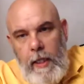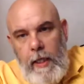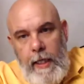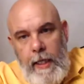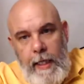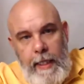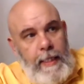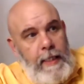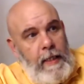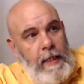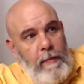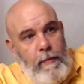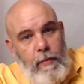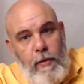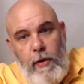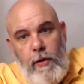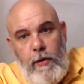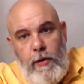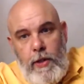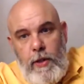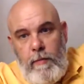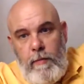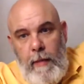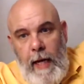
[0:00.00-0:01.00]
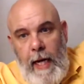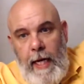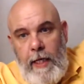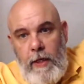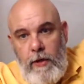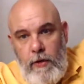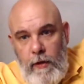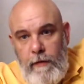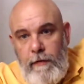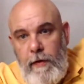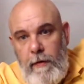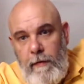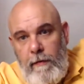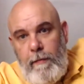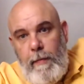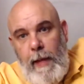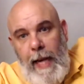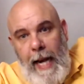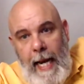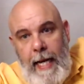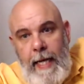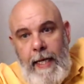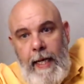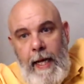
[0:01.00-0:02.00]
he's the production manager of the
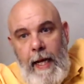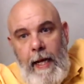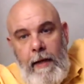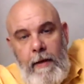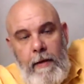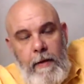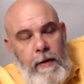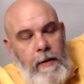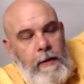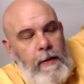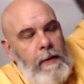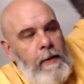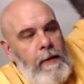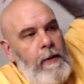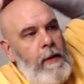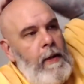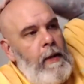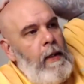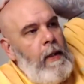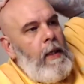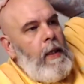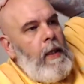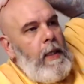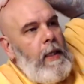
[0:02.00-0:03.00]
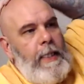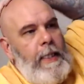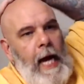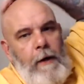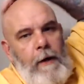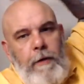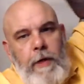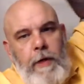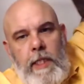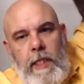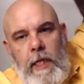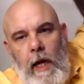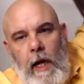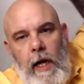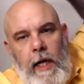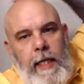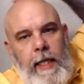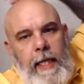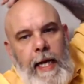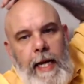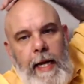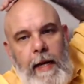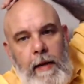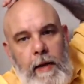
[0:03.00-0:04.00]
plant now. And Darren started
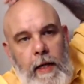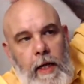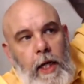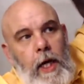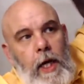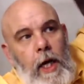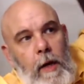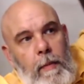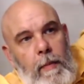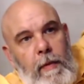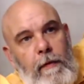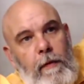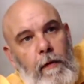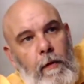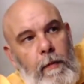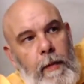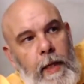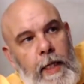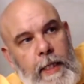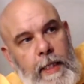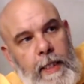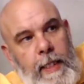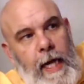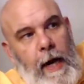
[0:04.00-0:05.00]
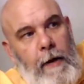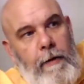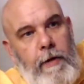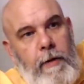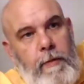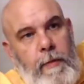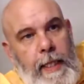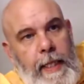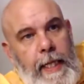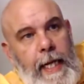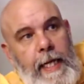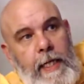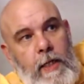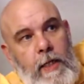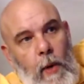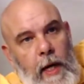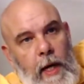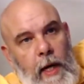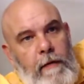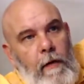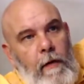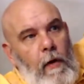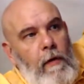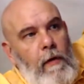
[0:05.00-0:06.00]
there a year before me. So Darren's been there
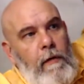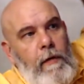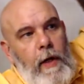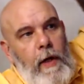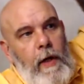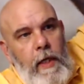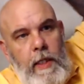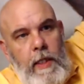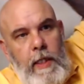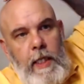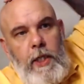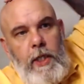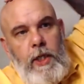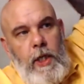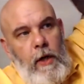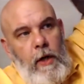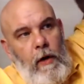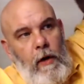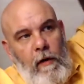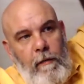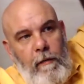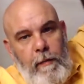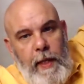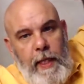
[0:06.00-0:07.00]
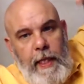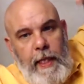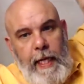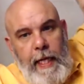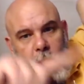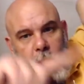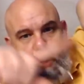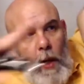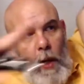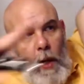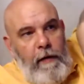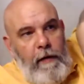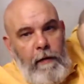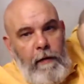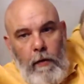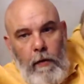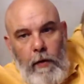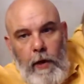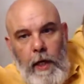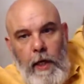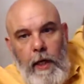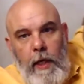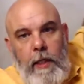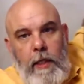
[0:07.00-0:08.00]
25 years this year. I've been there 24
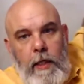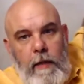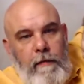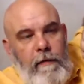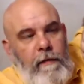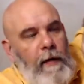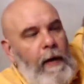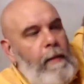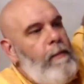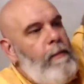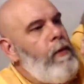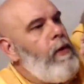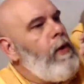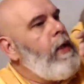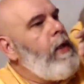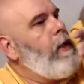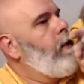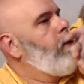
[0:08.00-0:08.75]
years in February.